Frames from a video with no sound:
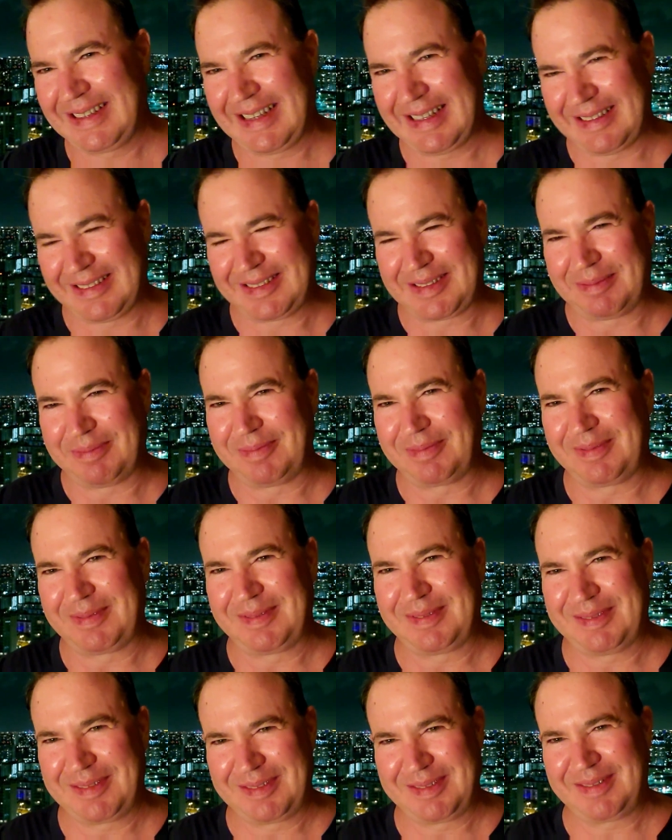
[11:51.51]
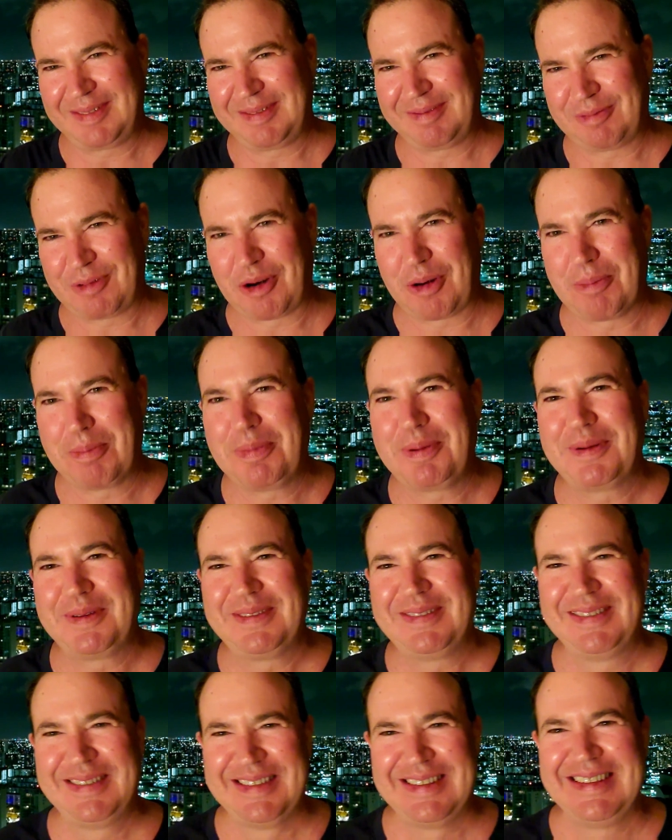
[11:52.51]
and some rope.
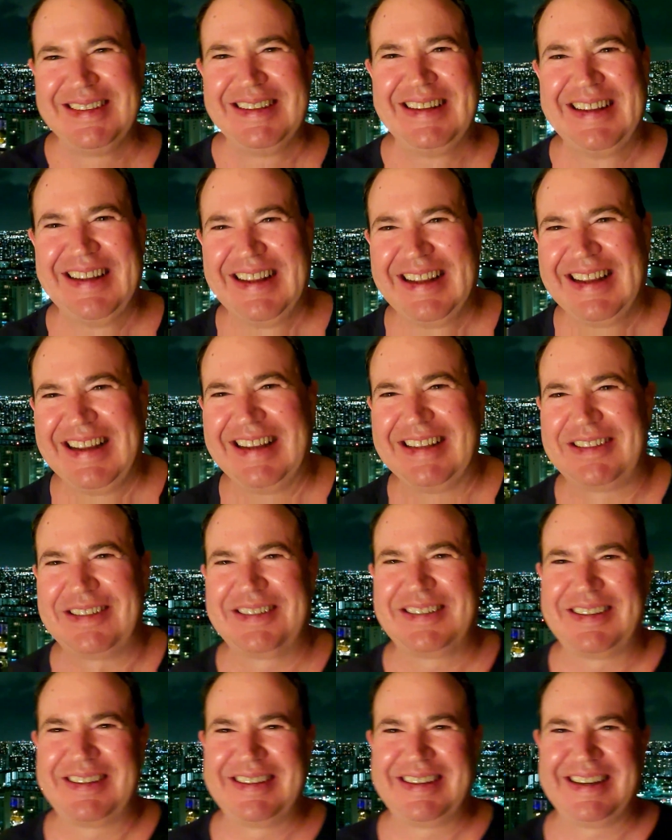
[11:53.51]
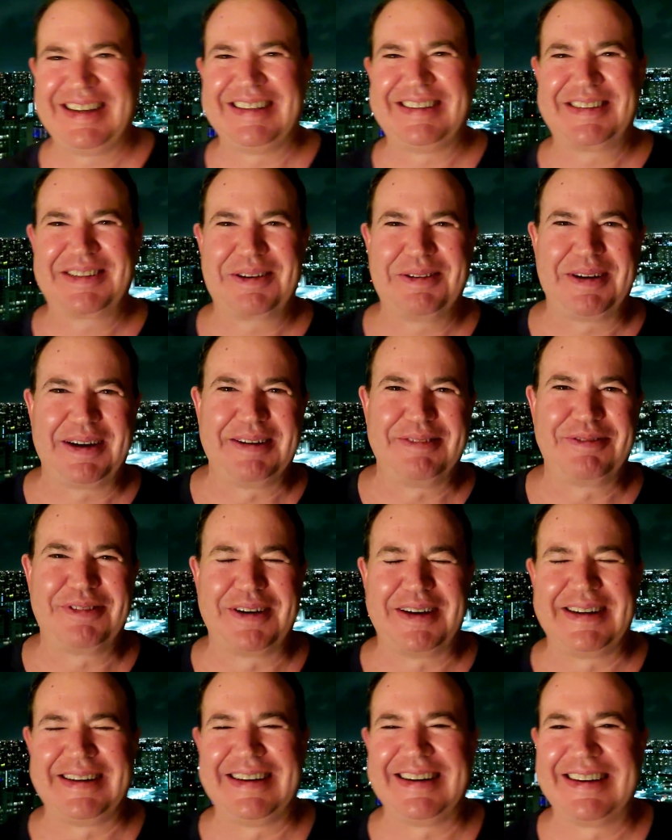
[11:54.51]
It's it's quite
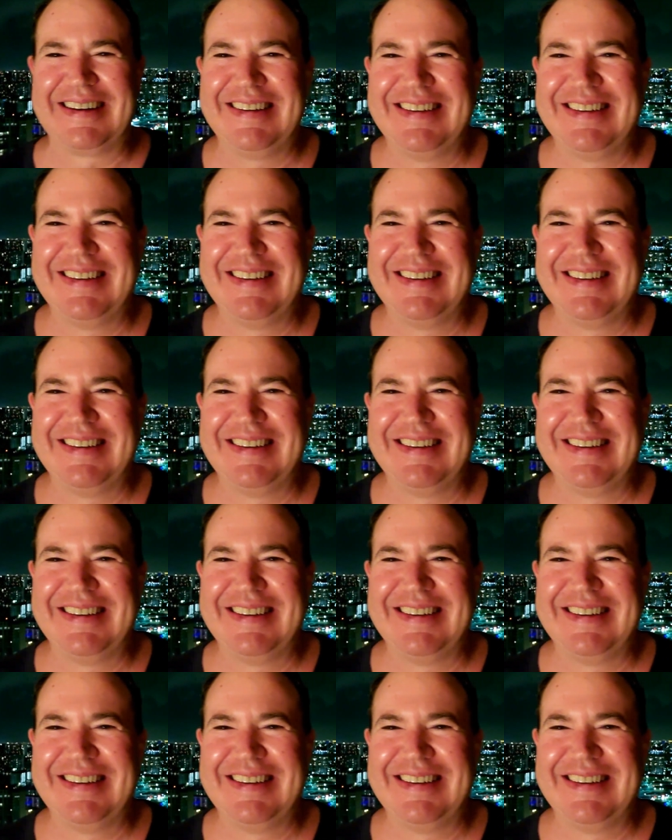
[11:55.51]
frightening,